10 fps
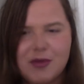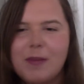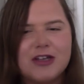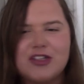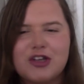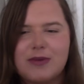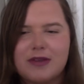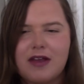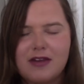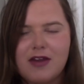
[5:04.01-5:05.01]
not being stupid.
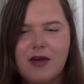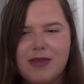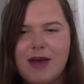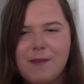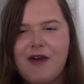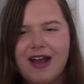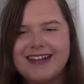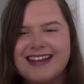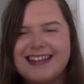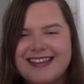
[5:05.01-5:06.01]
He's like, no, but they're
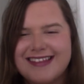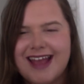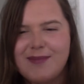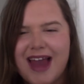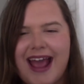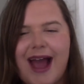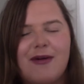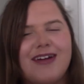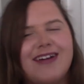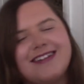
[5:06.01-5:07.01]
practically the same layout.
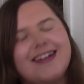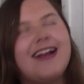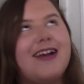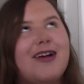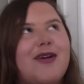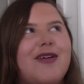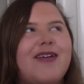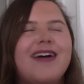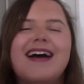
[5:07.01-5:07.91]
And I was just like, cool.